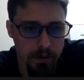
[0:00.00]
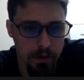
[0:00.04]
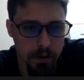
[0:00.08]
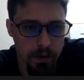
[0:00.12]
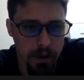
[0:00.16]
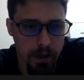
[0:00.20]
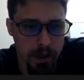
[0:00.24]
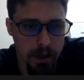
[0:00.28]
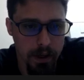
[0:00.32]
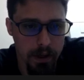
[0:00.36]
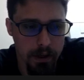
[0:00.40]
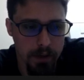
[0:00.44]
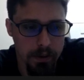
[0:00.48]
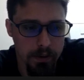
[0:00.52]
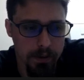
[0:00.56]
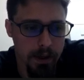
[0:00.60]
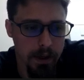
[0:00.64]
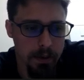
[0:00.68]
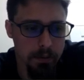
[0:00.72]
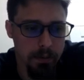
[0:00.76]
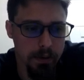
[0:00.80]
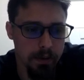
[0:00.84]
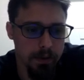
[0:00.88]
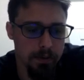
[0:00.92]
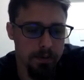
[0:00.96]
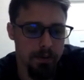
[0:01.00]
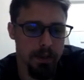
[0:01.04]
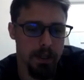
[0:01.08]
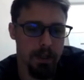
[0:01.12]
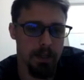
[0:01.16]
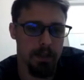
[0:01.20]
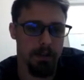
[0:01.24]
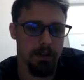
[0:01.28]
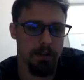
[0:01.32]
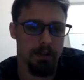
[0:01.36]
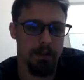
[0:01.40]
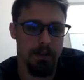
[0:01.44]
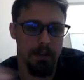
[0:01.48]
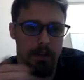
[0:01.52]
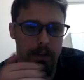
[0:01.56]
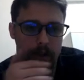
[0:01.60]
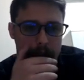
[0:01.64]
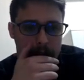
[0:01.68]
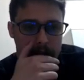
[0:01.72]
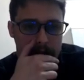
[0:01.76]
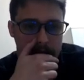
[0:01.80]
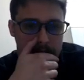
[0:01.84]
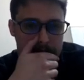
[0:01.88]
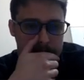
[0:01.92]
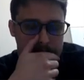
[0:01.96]
And I believe that is
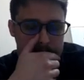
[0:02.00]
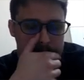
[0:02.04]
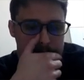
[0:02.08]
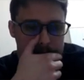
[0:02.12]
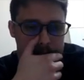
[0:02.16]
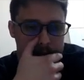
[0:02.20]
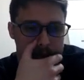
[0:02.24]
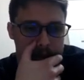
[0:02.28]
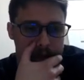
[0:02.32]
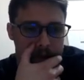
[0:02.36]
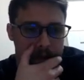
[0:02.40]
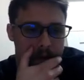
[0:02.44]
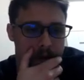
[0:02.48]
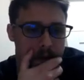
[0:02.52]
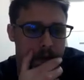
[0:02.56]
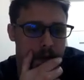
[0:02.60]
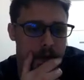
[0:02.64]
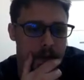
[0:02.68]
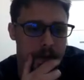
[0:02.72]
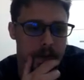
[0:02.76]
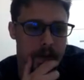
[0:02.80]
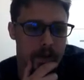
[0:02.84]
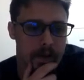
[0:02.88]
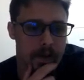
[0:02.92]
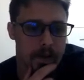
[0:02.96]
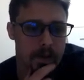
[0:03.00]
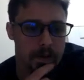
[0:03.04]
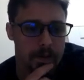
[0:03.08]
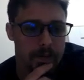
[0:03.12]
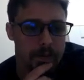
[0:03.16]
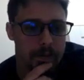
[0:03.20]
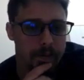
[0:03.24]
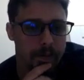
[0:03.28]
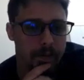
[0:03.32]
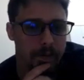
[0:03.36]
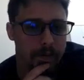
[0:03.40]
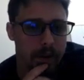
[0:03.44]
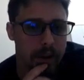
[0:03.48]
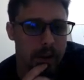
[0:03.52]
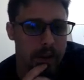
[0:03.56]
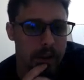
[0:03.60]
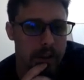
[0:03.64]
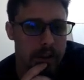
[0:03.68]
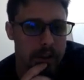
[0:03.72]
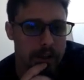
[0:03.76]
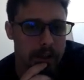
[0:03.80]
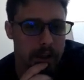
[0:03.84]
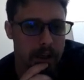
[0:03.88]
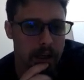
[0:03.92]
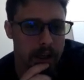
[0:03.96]
that in these
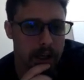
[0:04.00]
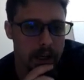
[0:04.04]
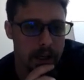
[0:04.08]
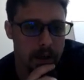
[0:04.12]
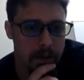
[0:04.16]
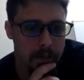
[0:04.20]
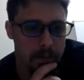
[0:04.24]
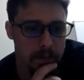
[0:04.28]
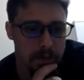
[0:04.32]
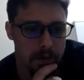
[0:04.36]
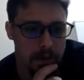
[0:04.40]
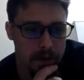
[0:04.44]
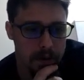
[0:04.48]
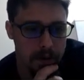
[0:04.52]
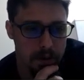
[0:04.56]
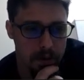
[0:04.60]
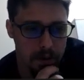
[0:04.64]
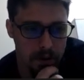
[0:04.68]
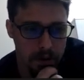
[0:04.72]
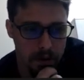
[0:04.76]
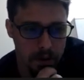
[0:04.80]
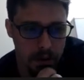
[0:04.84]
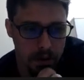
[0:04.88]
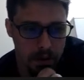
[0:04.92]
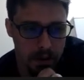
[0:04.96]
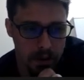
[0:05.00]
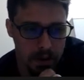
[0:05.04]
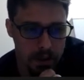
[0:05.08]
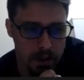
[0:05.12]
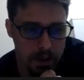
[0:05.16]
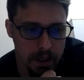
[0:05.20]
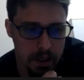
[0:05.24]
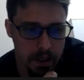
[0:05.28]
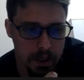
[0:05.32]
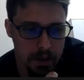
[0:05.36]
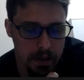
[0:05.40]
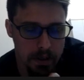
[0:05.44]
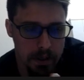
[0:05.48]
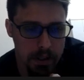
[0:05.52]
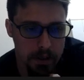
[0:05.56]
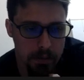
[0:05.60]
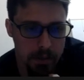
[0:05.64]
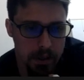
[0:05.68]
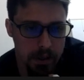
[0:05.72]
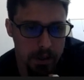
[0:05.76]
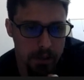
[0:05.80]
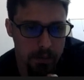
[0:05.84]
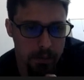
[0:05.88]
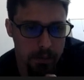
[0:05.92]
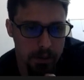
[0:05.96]
games, it tends to be
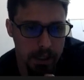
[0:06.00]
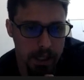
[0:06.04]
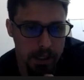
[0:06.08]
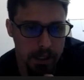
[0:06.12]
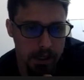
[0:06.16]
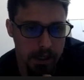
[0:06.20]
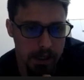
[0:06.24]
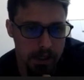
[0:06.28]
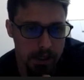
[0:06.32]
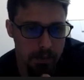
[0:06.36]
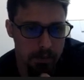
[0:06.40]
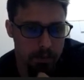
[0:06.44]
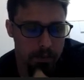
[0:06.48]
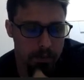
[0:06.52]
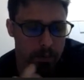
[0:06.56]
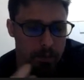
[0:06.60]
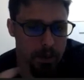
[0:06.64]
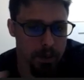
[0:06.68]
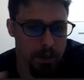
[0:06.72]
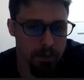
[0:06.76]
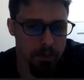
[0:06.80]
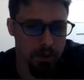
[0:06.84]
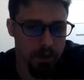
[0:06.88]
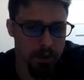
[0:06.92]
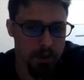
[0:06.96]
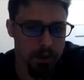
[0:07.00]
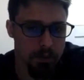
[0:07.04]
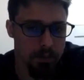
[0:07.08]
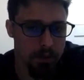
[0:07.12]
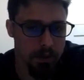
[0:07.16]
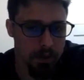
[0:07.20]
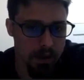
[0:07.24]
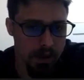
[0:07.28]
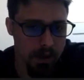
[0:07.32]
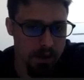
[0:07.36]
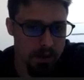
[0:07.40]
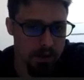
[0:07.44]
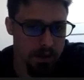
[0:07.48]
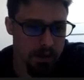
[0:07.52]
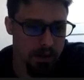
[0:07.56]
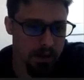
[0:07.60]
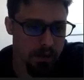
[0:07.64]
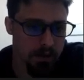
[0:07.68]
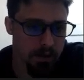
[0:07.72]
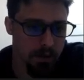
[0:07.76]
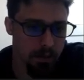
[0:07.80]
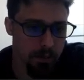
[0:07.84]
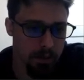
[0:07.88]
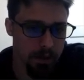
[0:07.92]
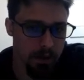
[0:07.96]
that black has much more experience in these
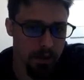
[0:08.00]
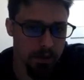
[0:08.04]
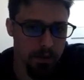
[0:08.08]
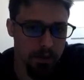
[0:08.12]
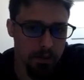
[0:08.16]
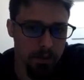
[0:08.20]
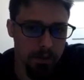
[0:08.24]
openings.